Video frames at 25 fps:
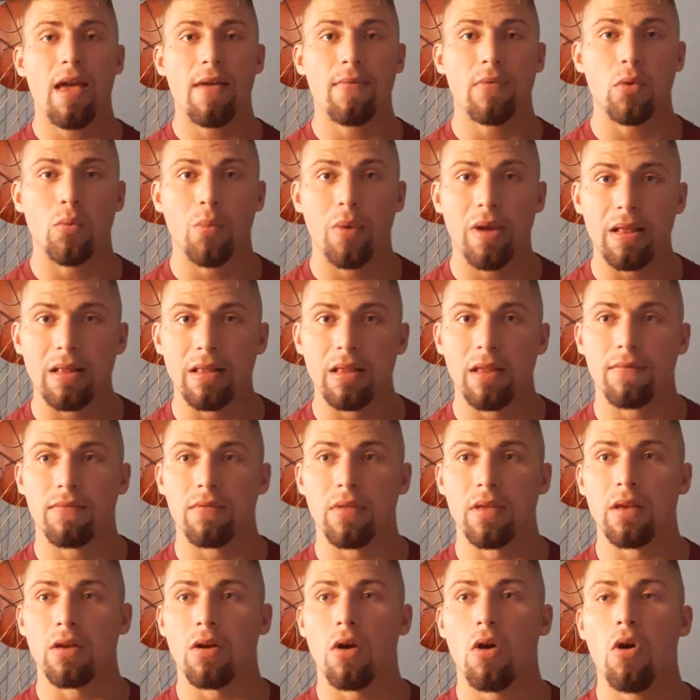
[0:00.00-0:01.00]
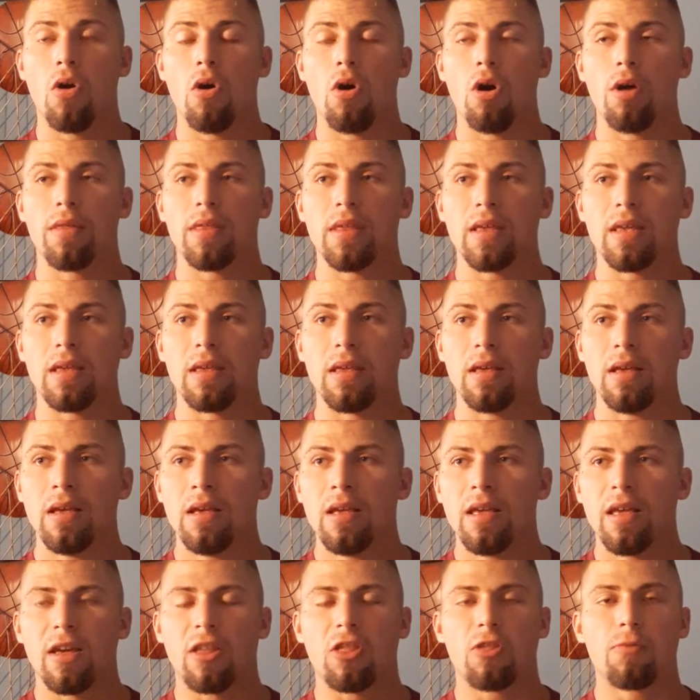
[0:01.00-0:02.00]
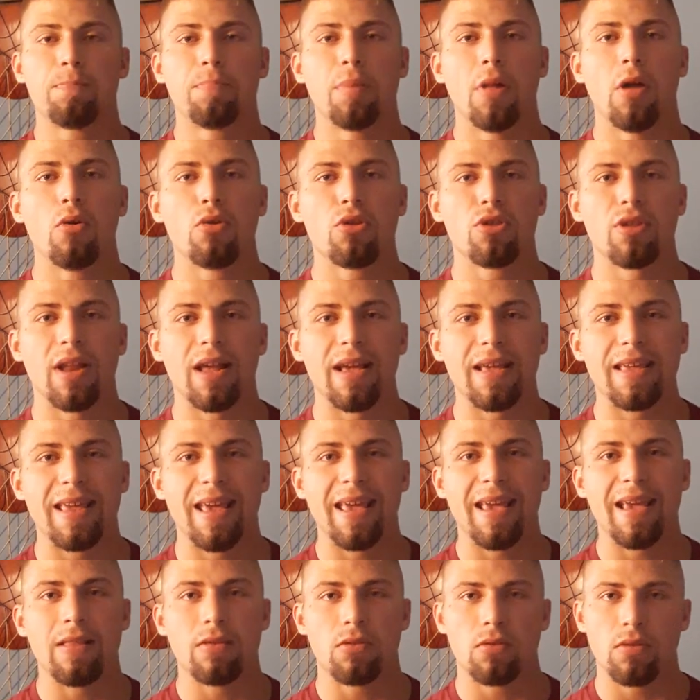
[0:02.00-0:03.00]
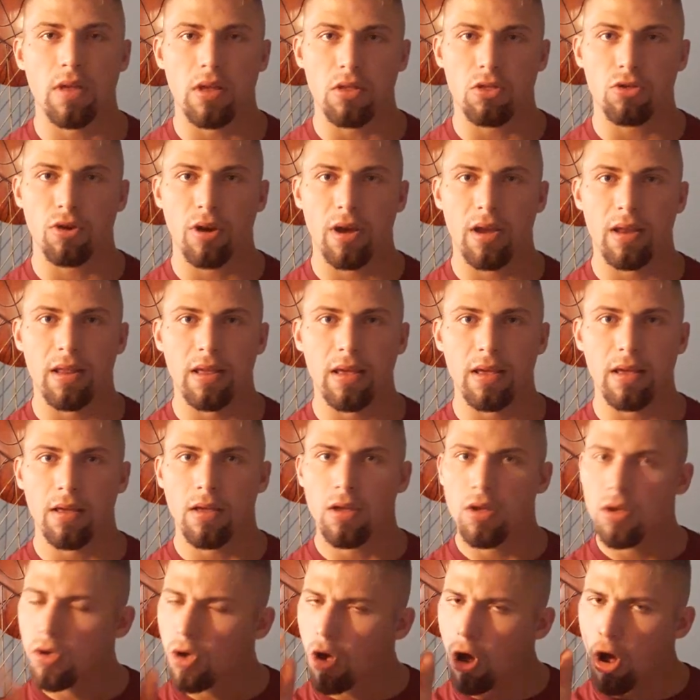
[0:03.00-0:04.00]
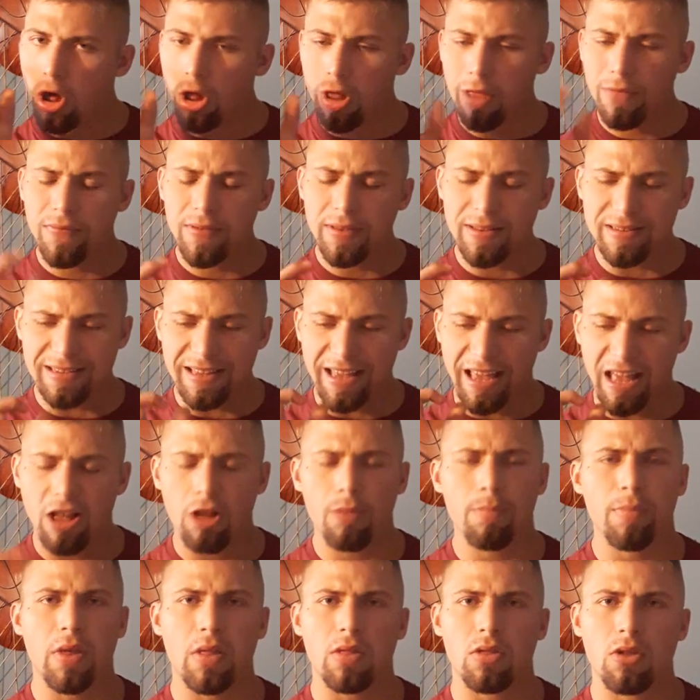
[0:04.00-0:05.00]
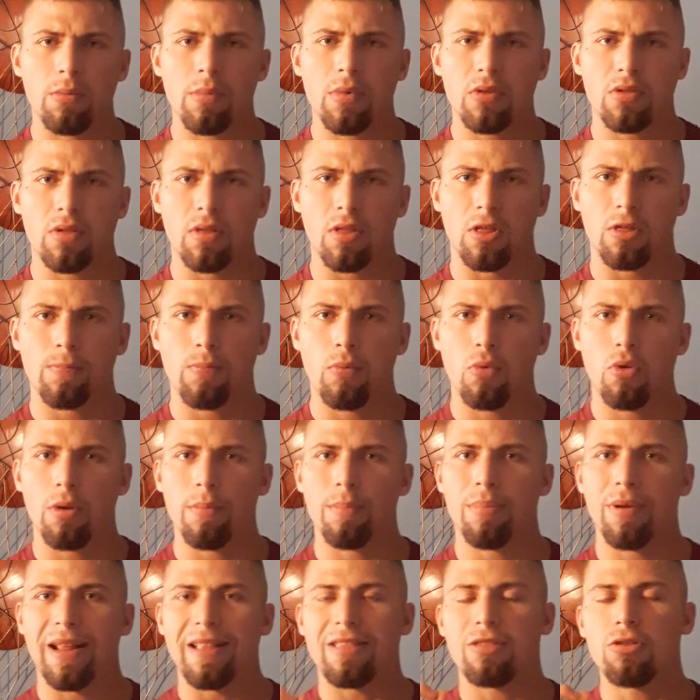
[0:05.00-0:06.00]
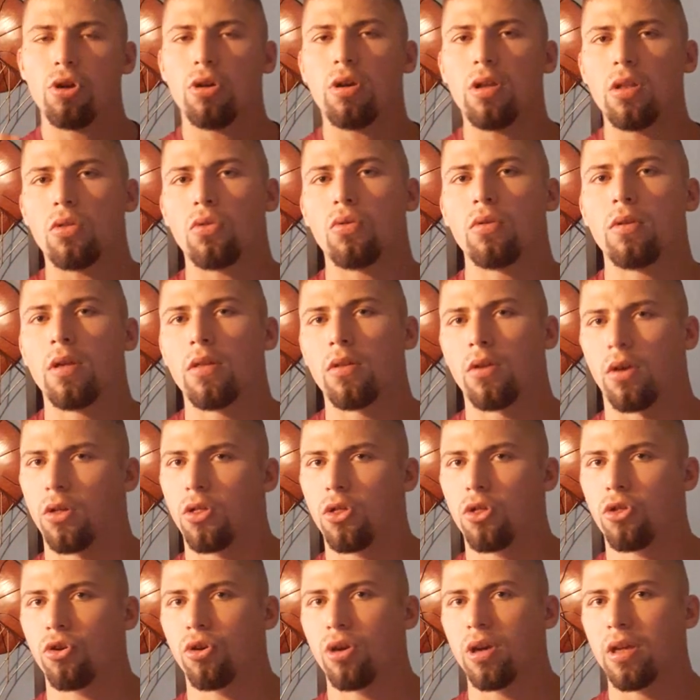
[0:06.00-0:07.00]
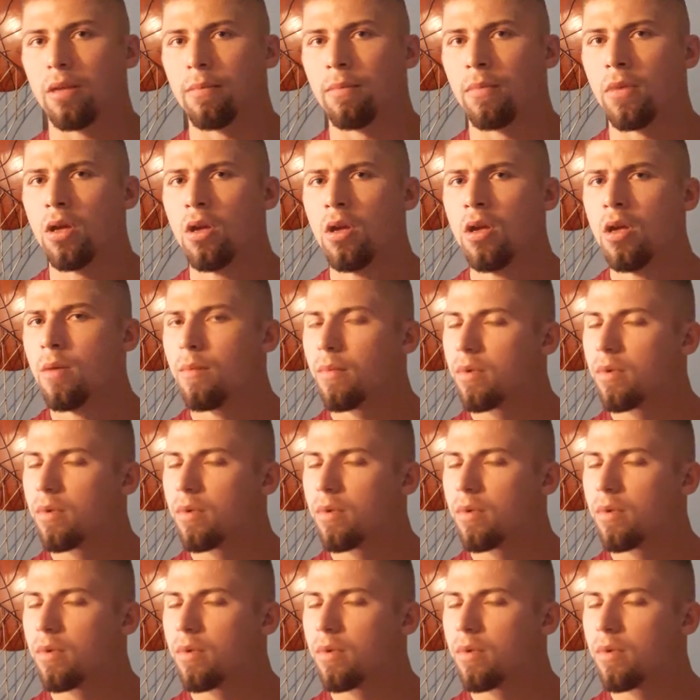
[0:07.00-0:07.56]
heavy weight lifting, all the explosion I gained for that training, all of it helped me so much in the sport, but I took it to another extreme.